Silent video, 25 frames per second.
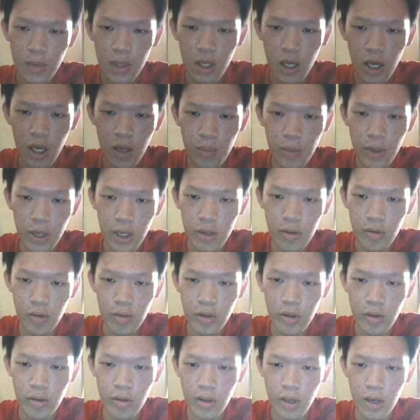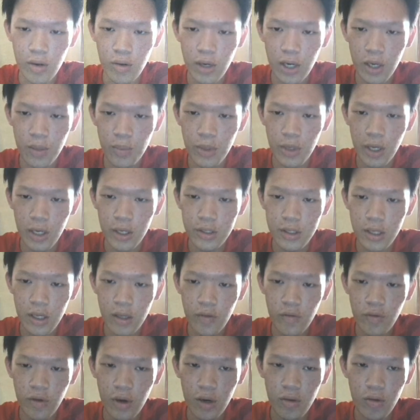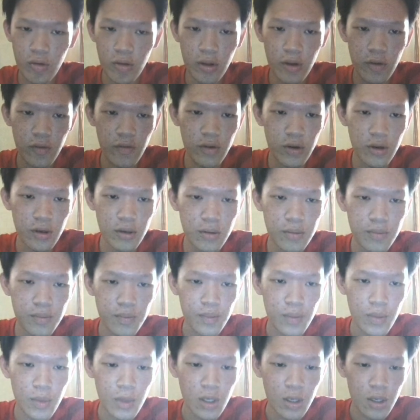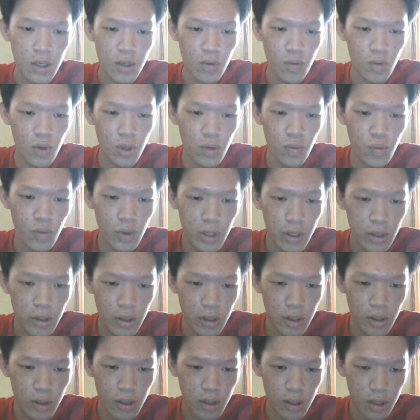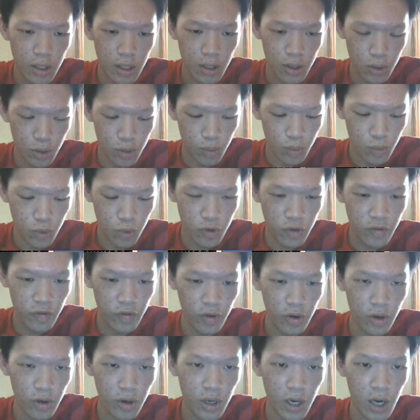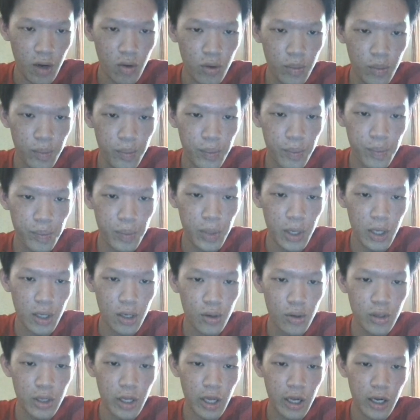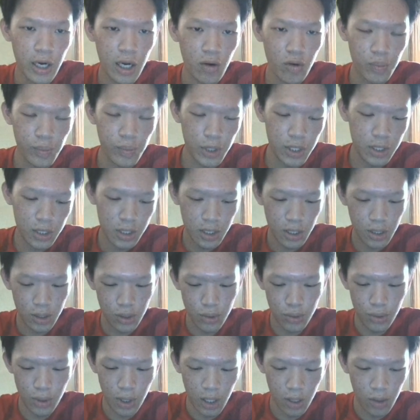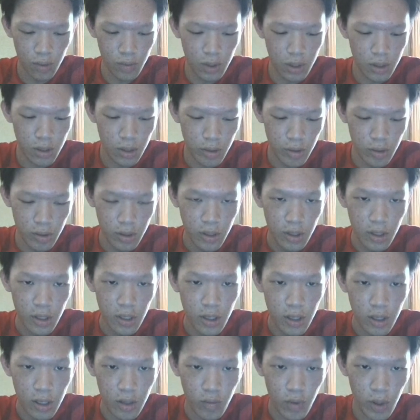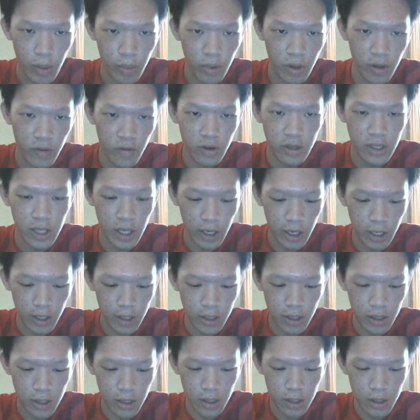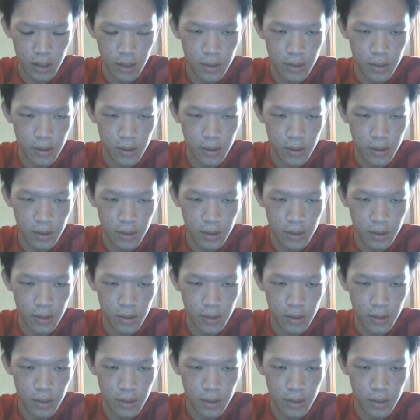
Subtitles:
IP. So this is our IP address for our server. We will need to move our payload and our picture to our web server directory.